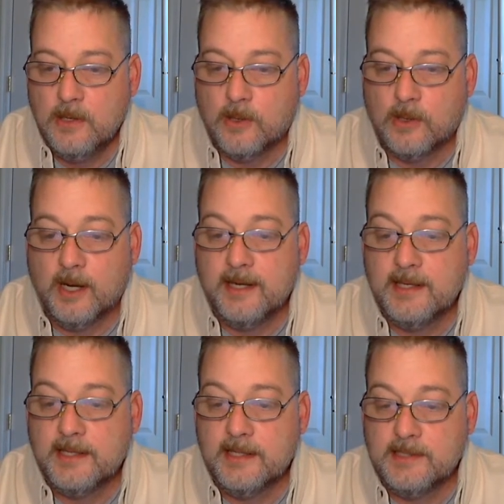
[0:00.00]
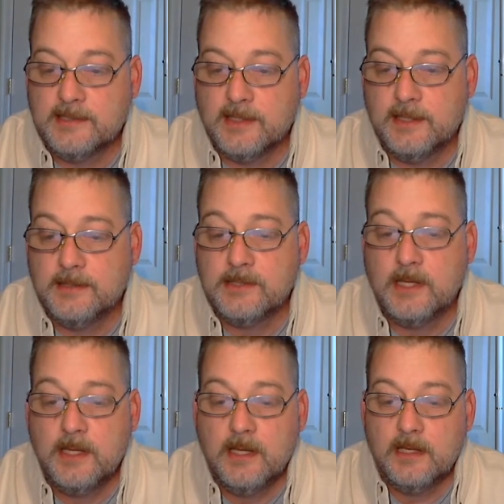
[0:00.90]
or any of these things
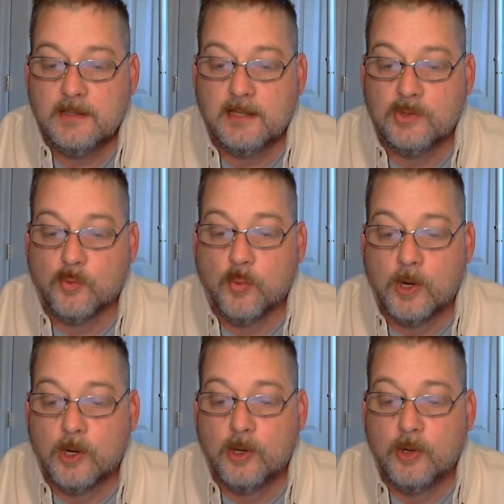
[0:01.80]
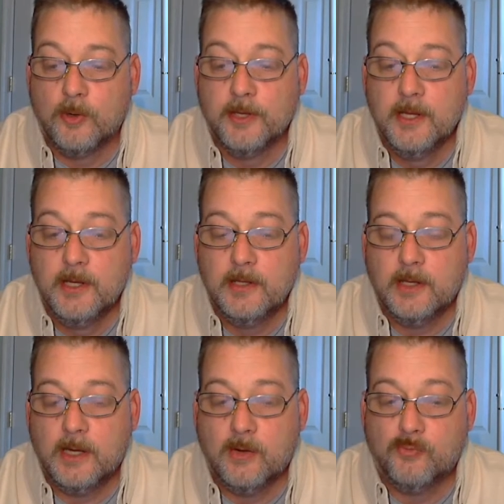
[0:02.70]
that the world
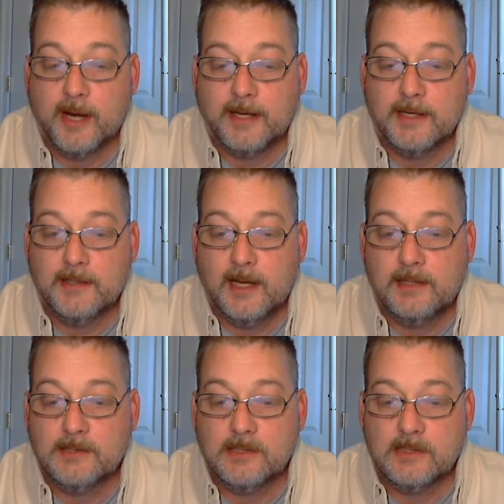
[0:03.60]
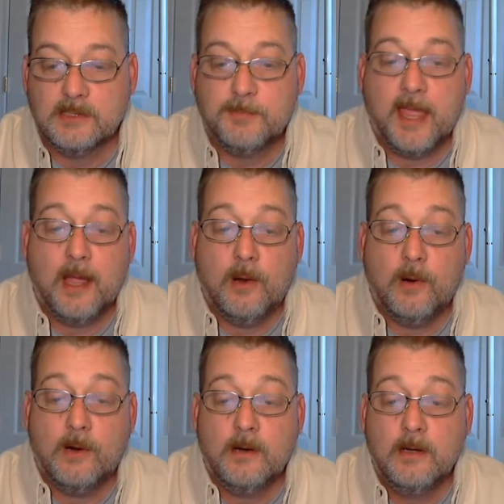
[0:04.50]
recognizes as
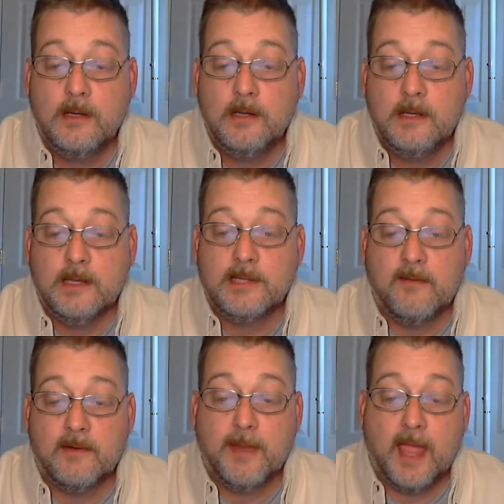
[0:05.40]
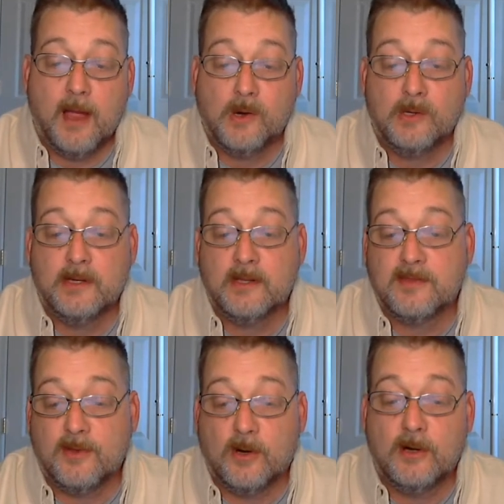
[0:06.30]
power, as having power and
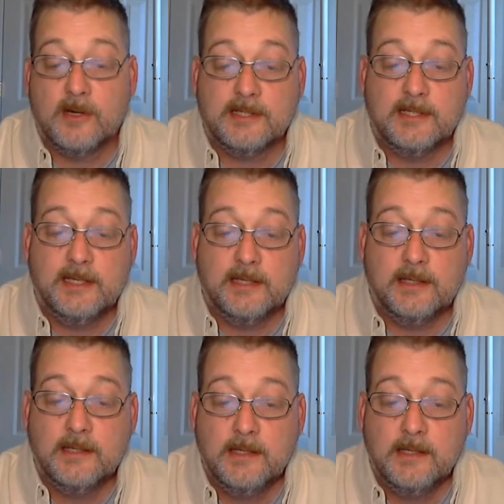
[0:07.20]
authority and